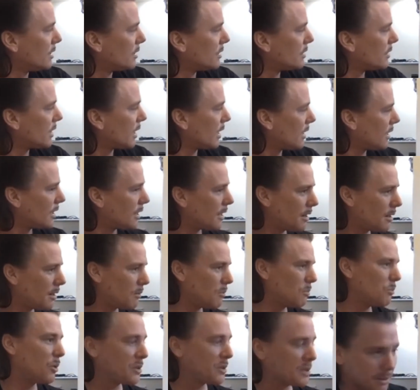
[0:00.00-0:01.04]

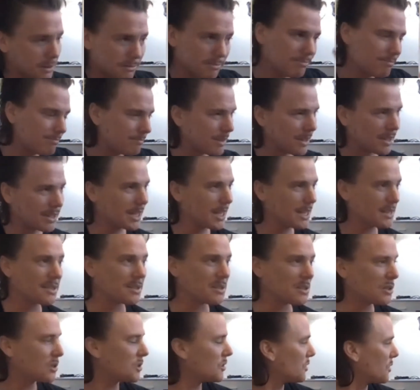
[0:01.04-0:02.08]
I guess
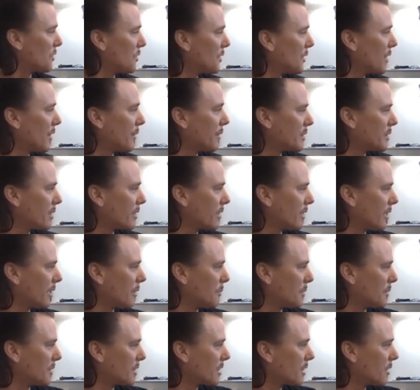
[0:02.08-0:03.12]
it's a studio. So I
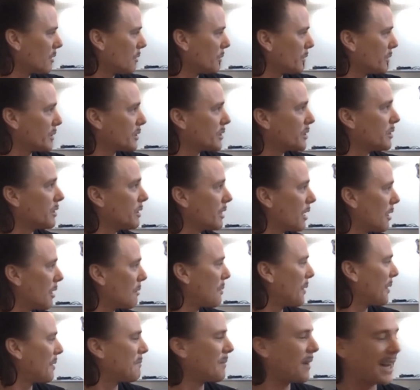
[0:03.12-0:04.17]
wouldn't call it a
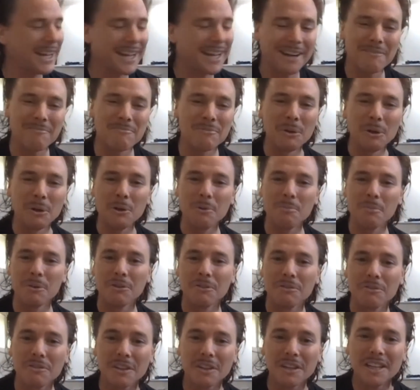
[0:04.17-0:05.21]
studio, but my room
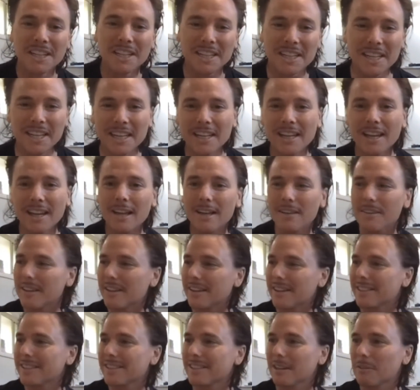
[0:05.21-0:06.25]
of gear
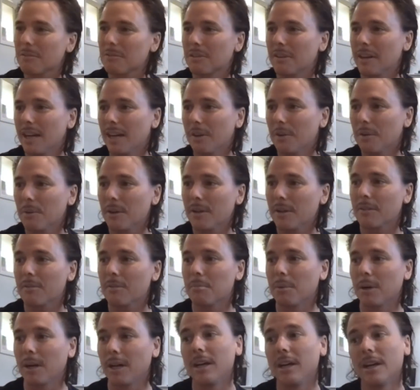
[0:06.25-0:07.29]
that I stuff around with.
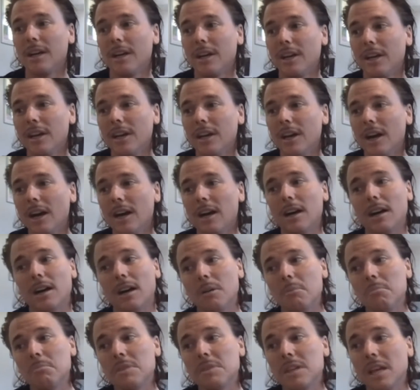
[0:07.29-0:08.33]
But
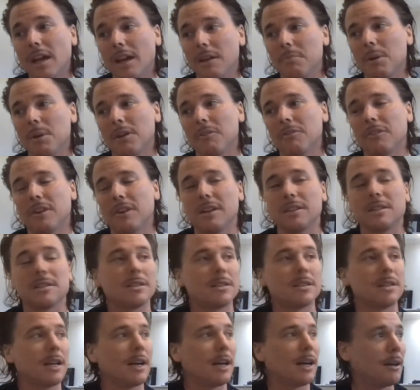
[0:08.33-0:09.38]
my friend
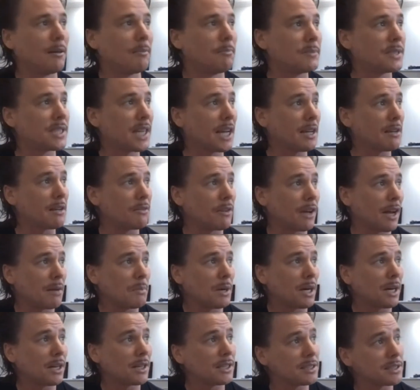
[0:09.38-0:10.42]
Dave
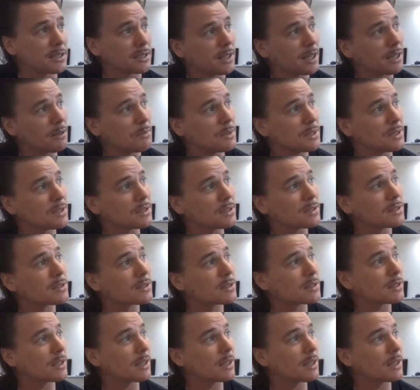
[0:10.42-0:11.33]
Hammer, his name is.